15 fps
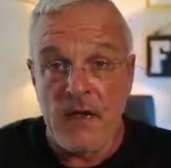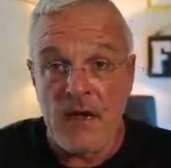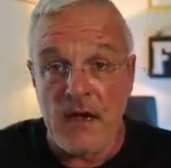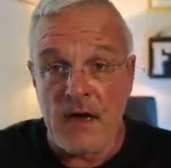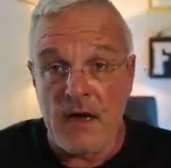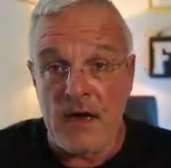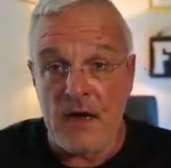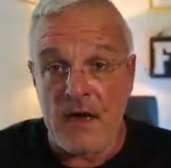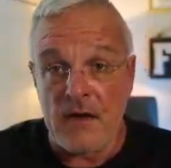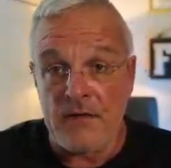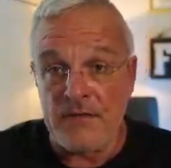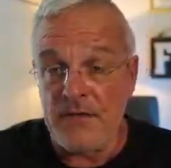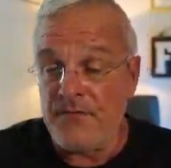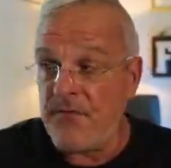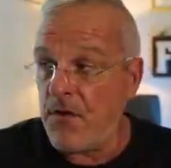
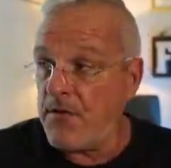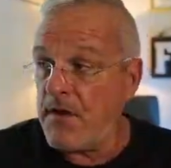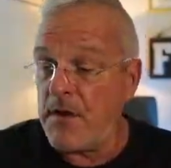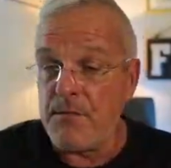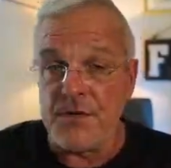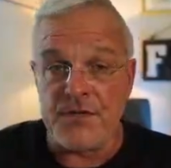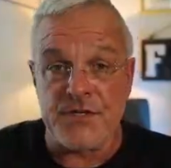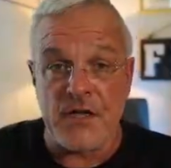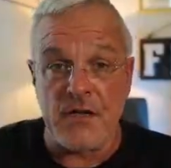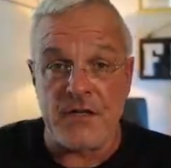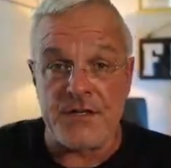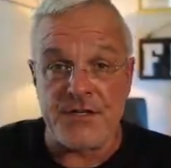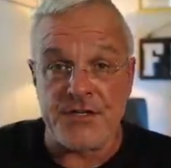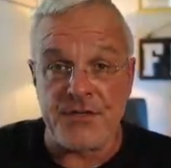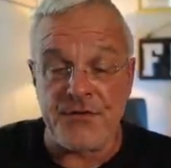The phone number's on
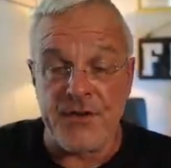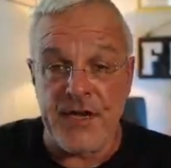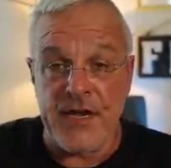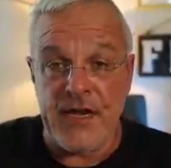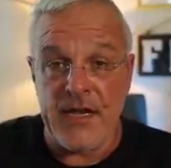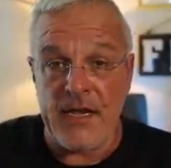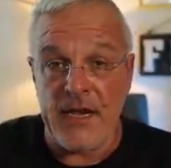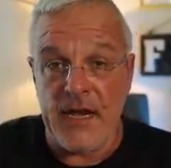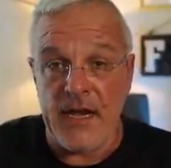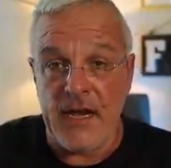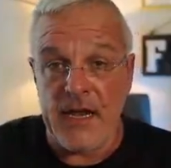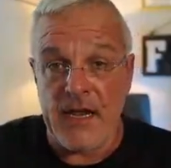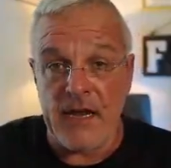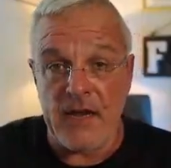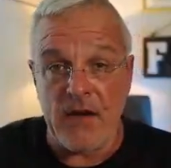the screen,
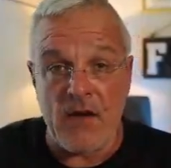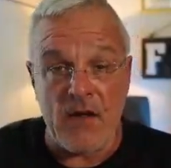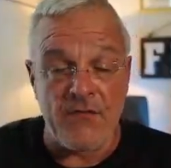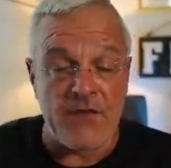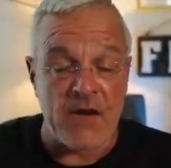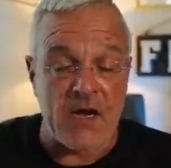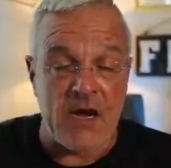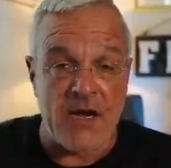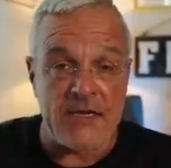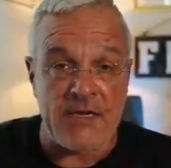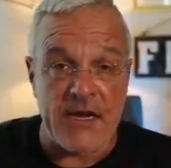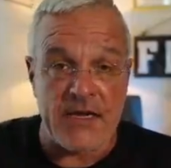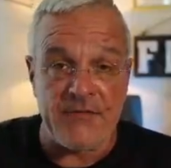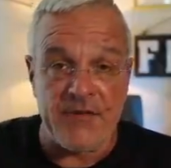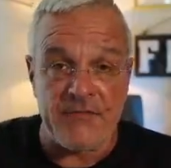and all of our
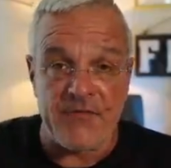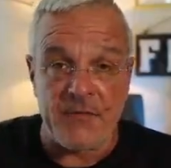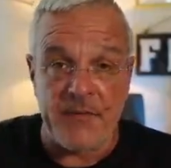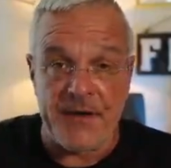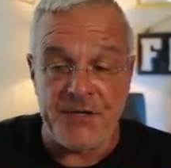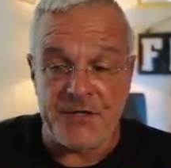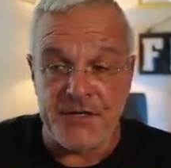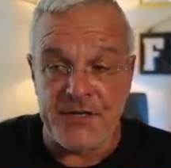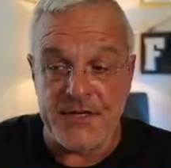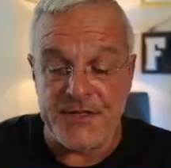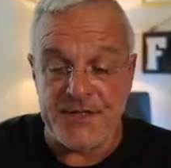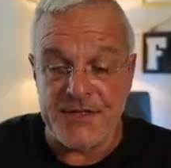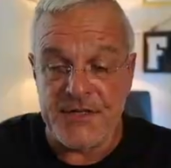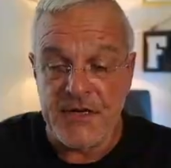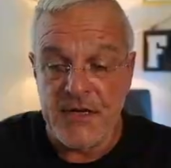contact information
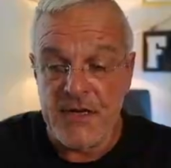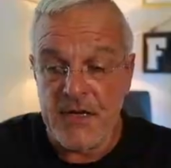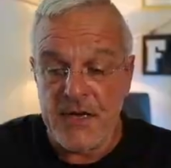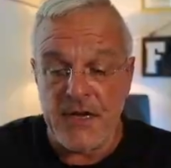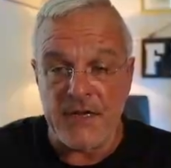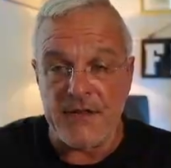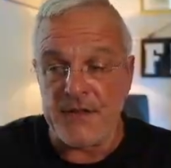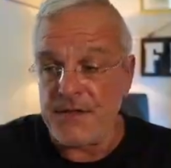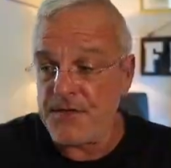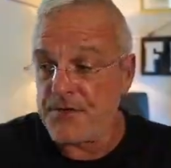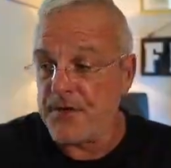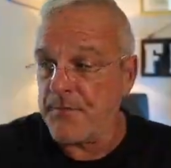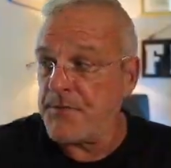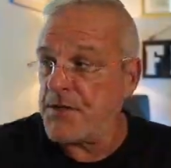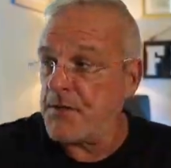is in the
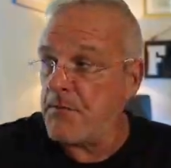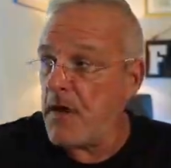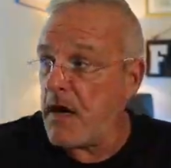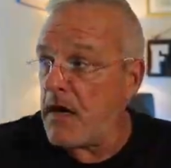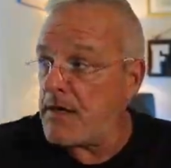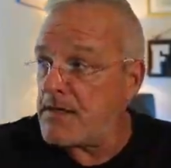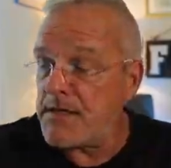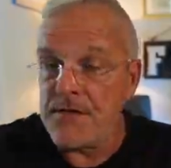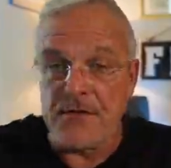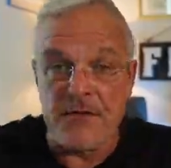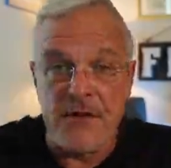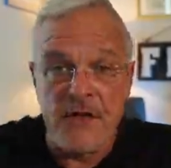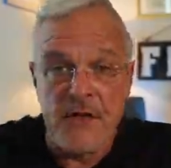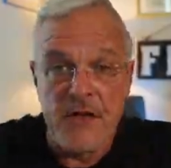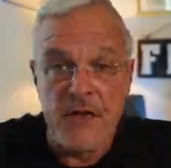description box,
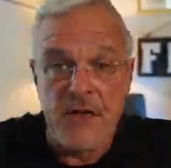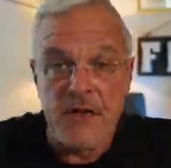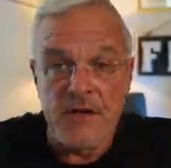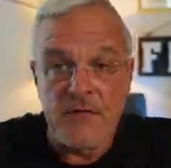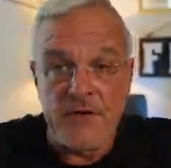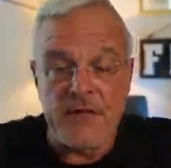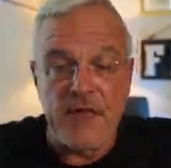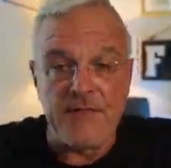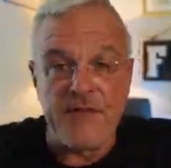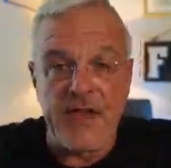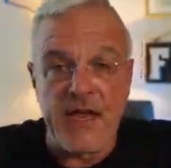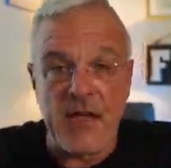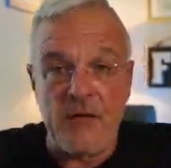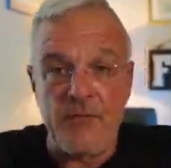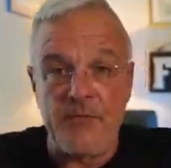and we'd love to
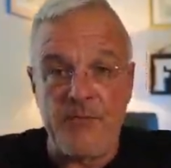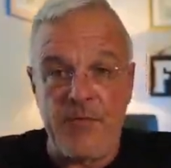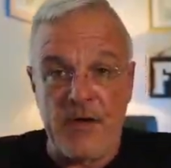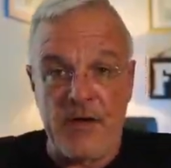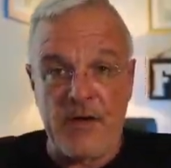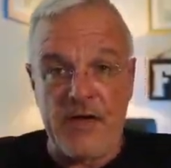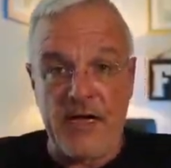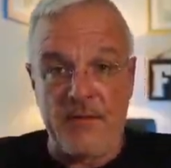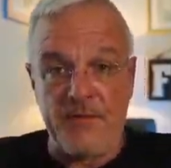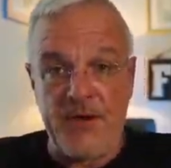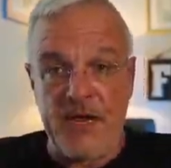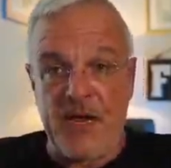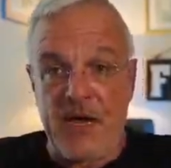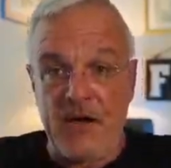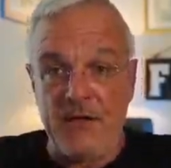help
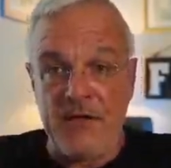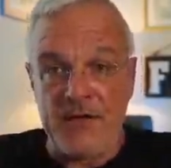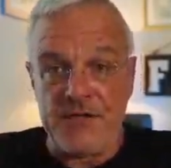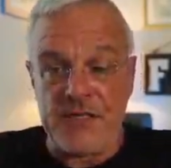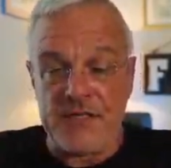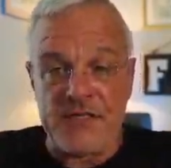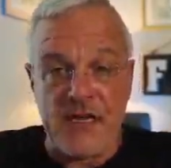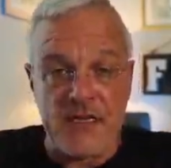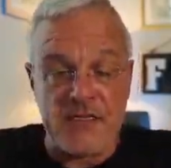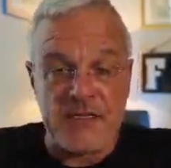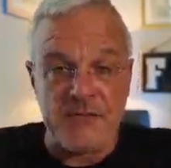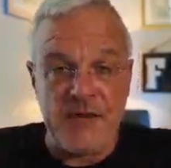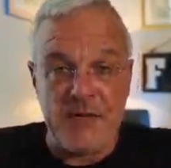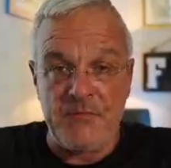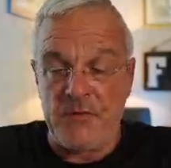you out. There's tons
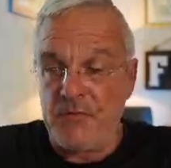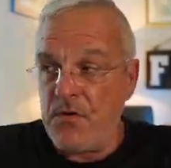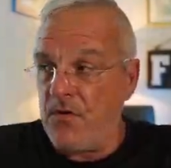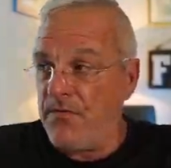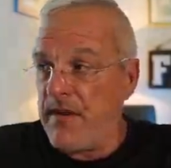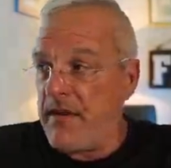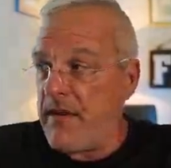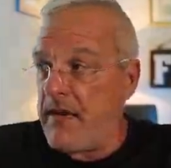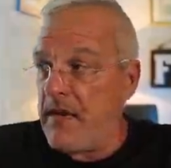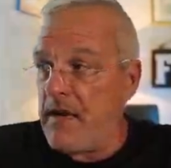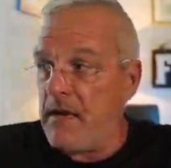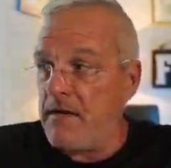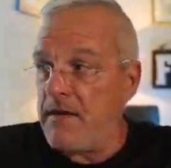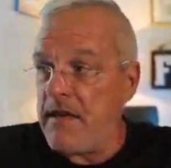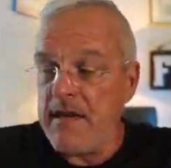of people moving
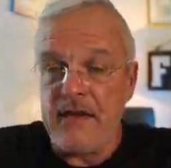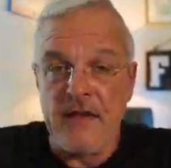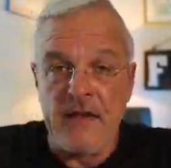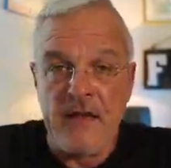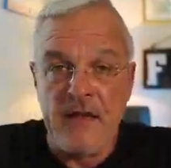here, and